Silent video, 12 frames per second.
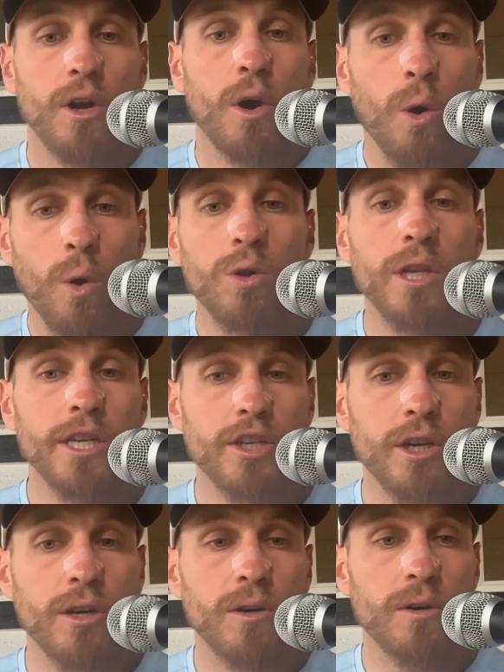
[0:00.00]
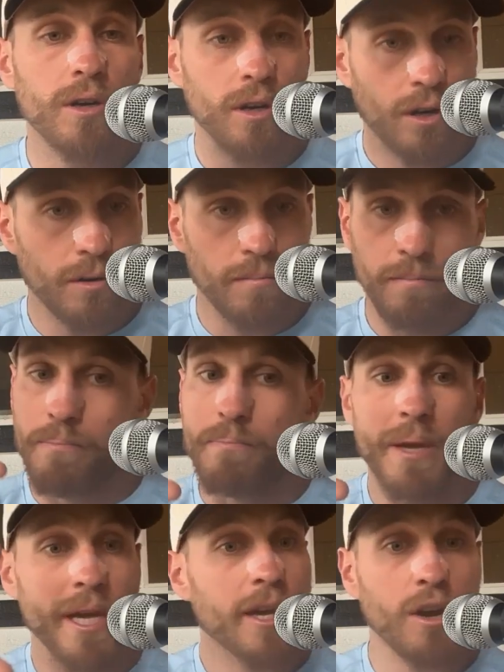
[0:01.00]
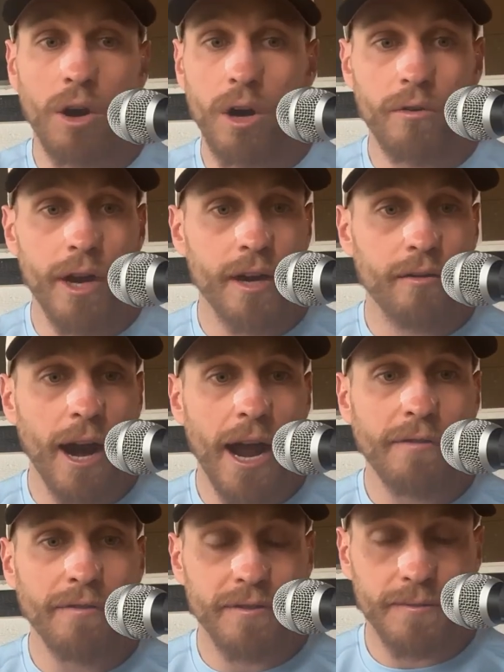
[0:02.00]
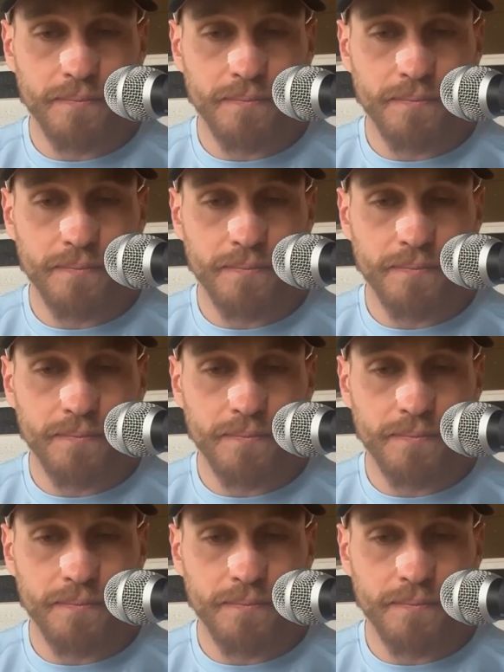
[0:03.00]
only showed big heart rate graph,